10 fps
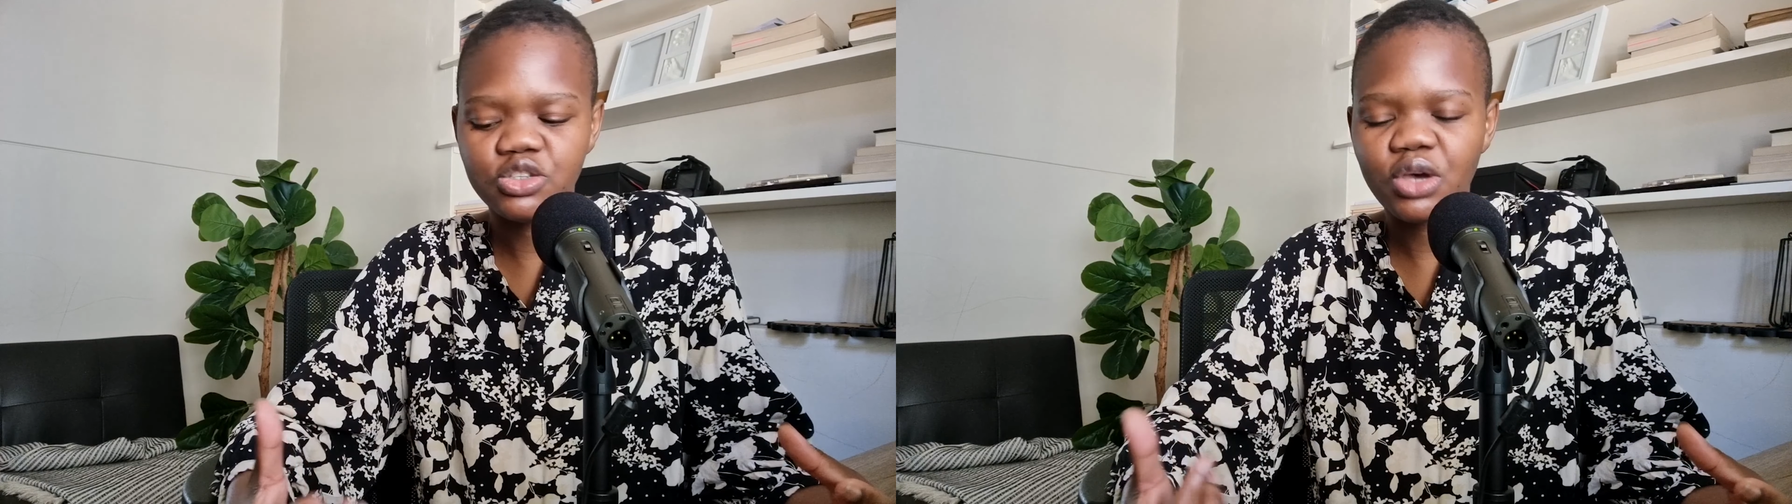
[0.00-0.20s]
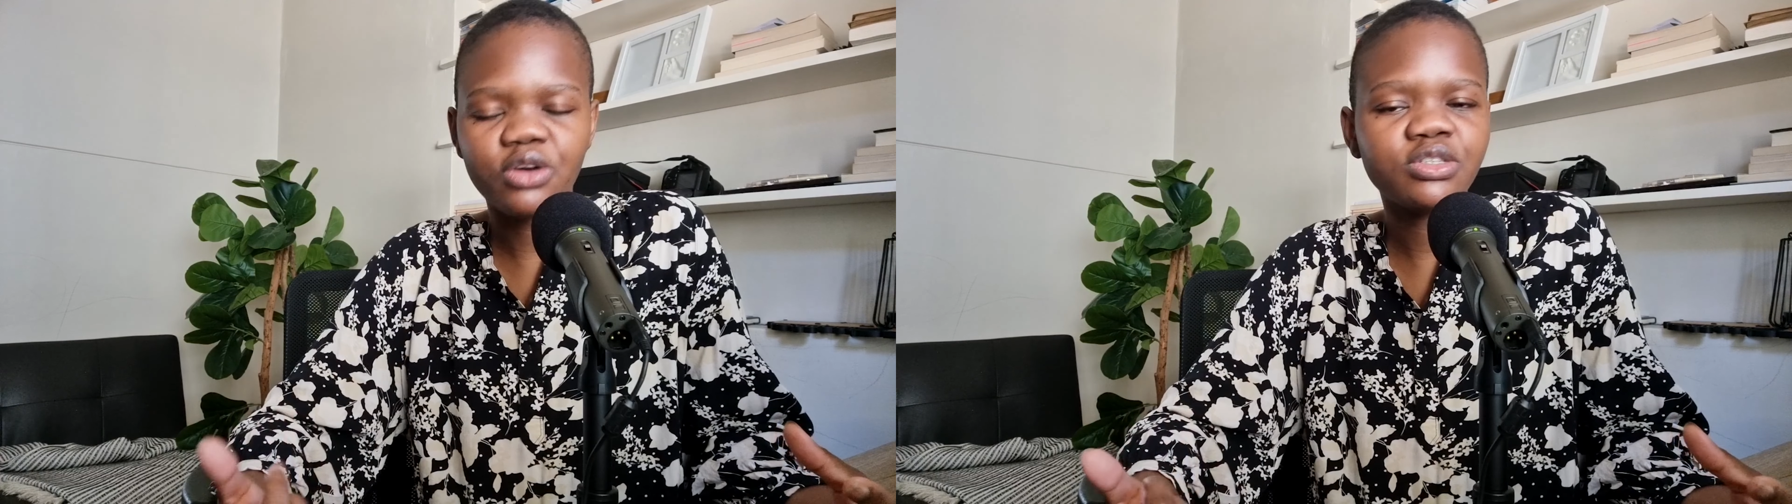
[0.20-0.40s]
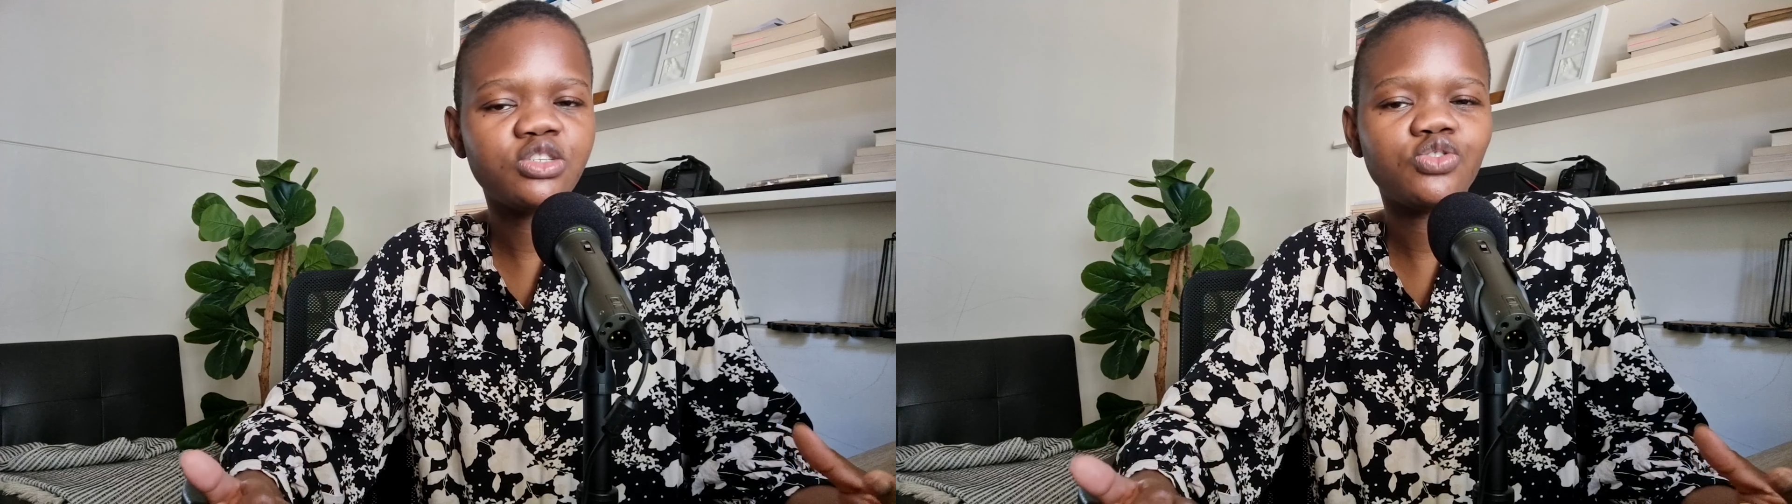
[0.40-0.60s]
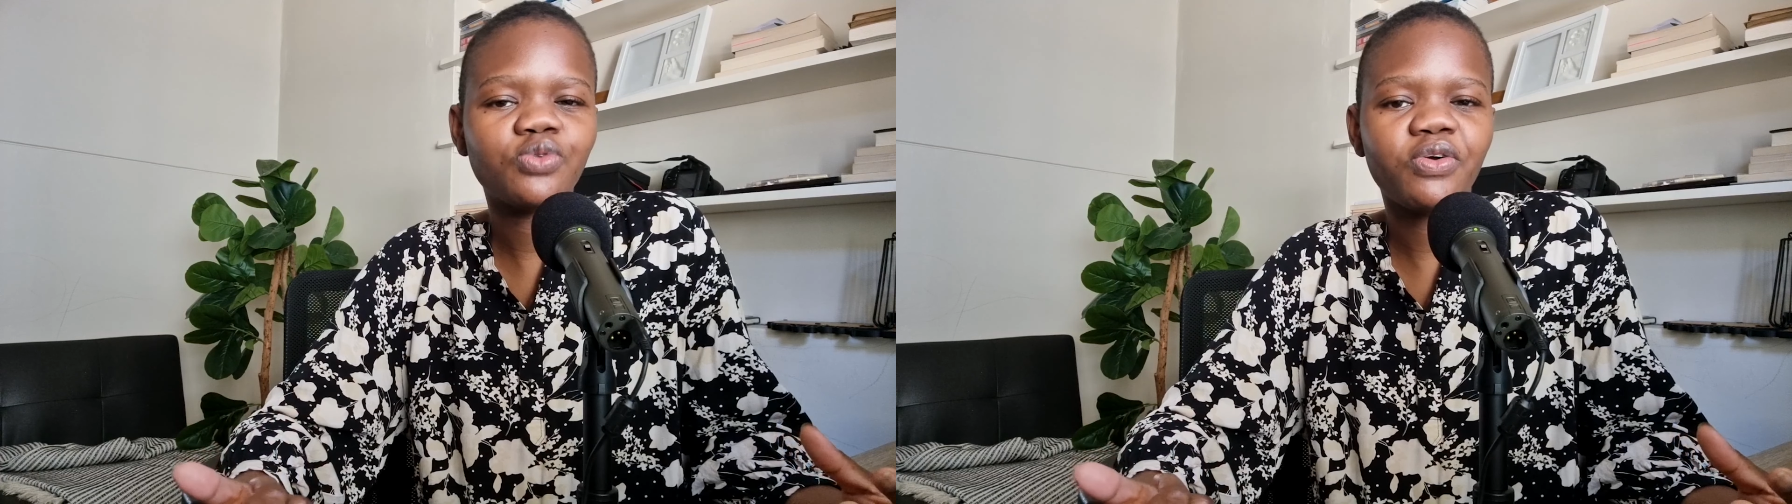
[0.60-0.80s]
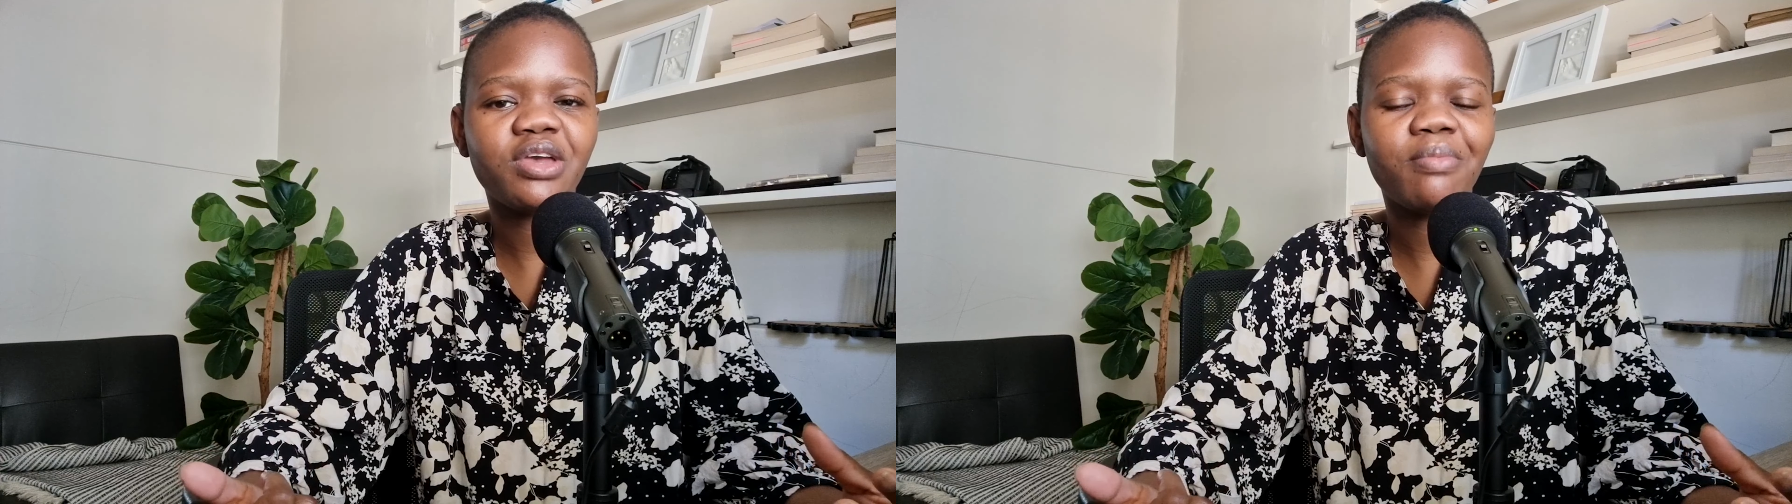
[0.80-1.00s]
So I don't need to
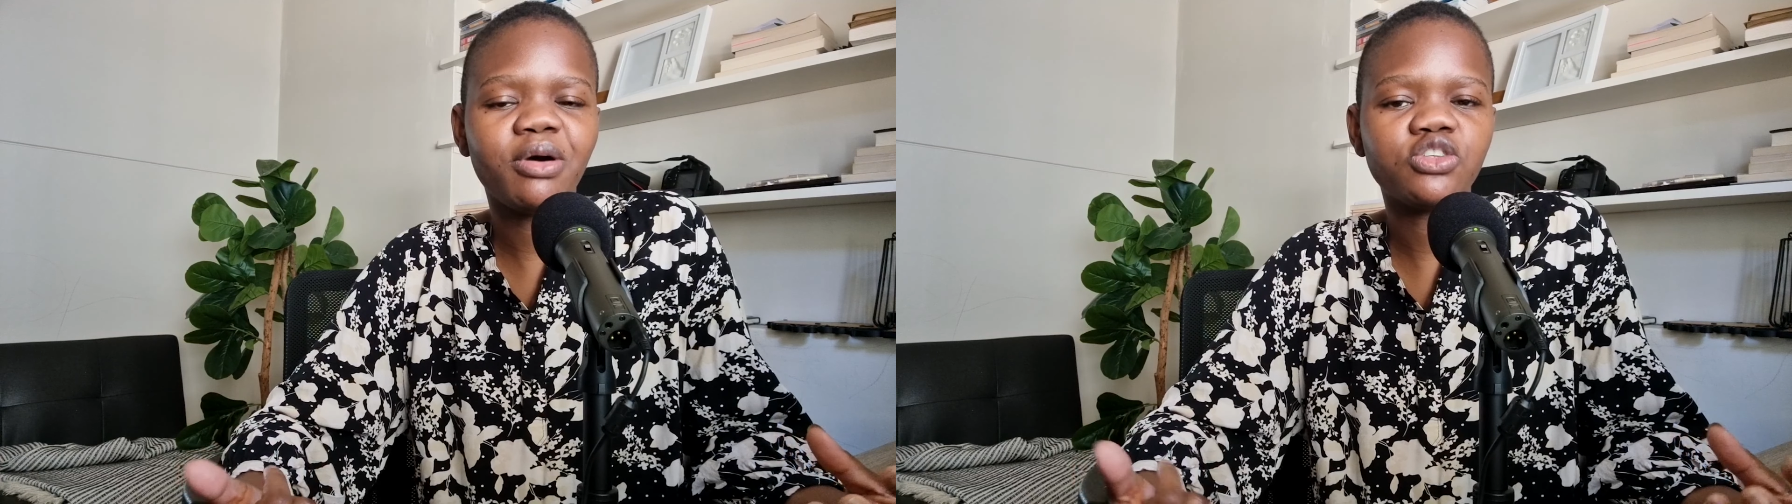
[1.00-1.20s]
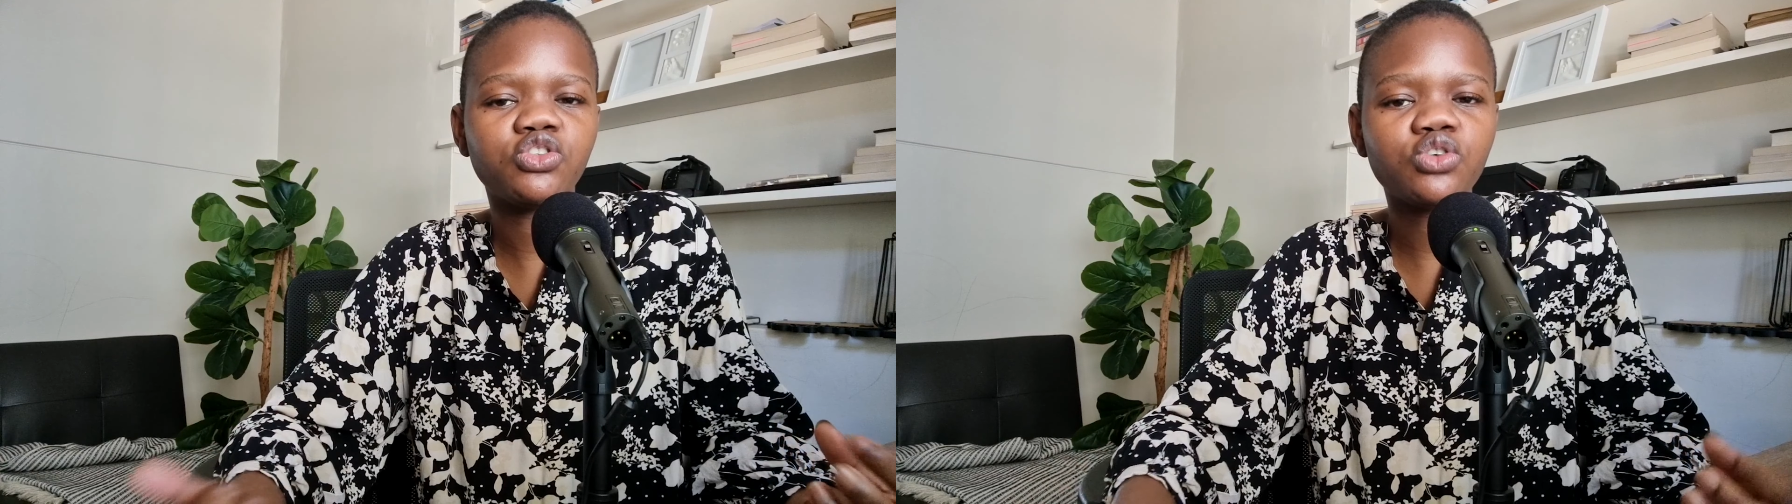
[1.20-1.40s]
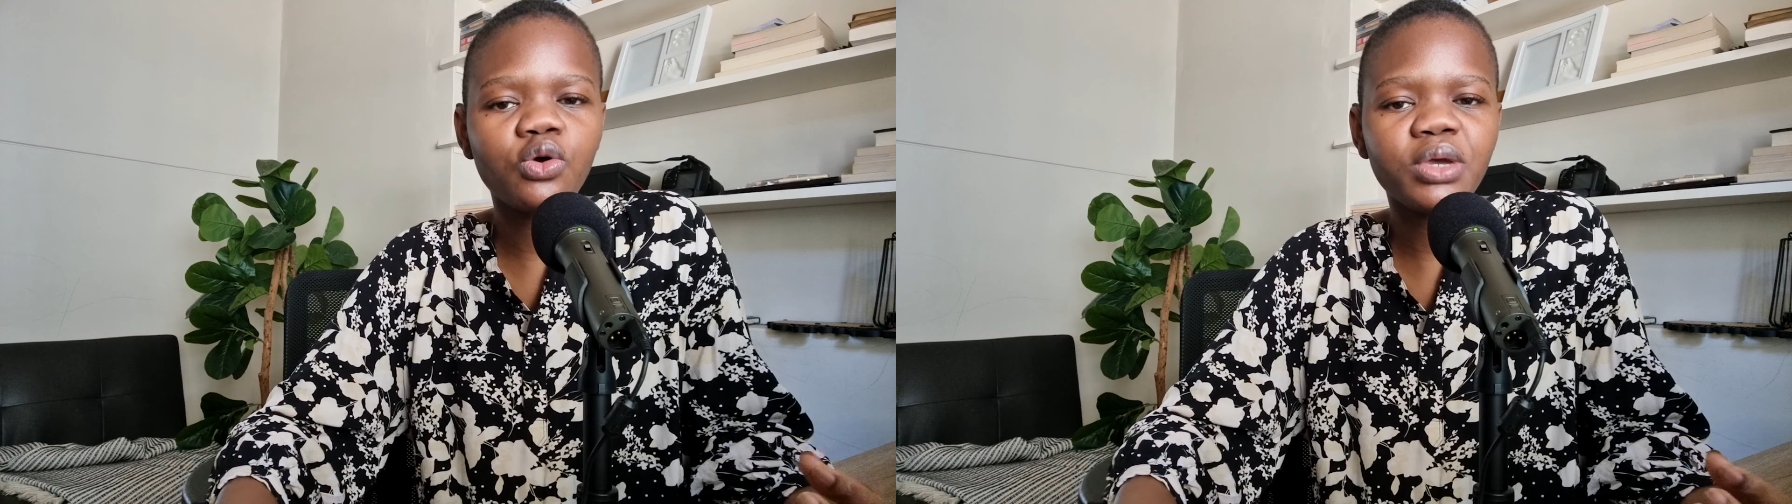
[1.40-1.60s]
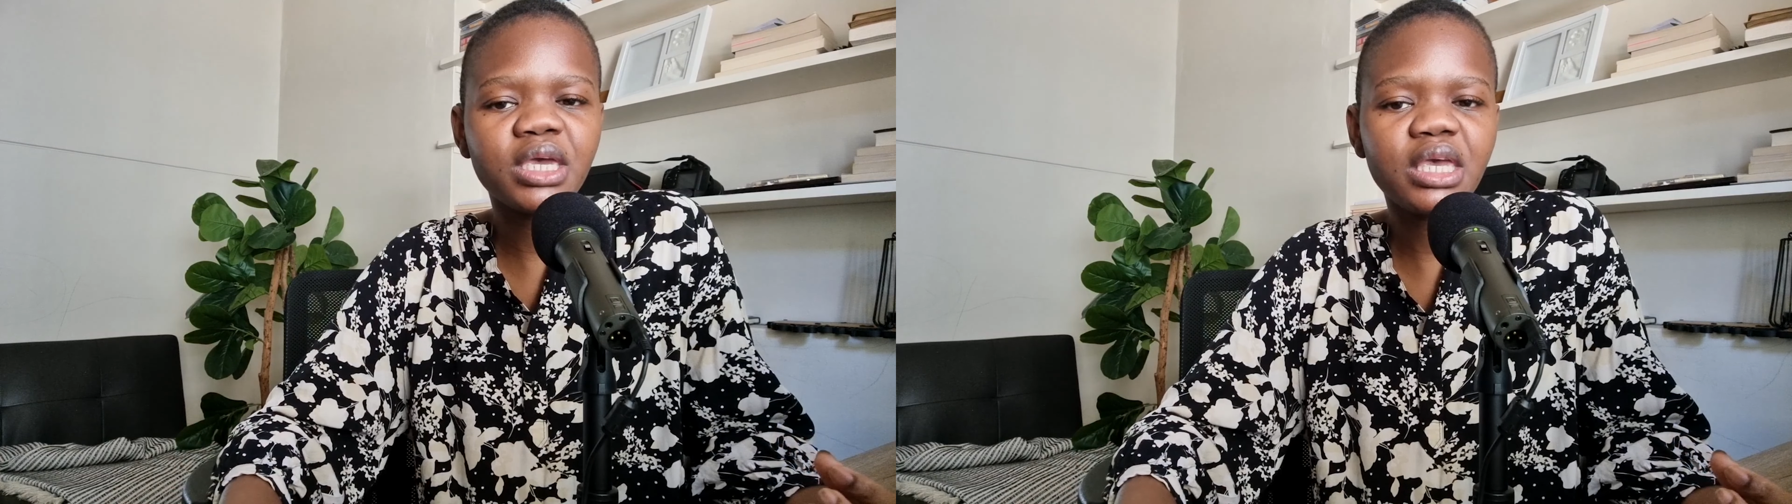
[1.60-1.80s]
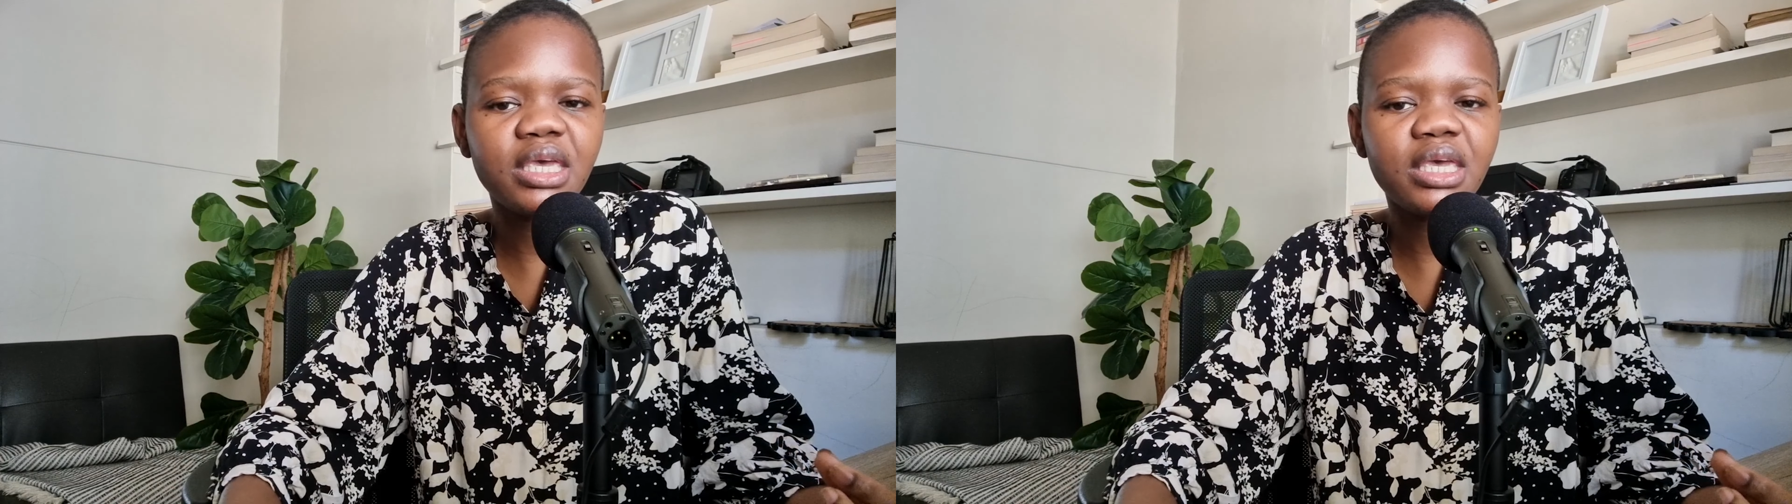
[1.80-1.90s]
worry about going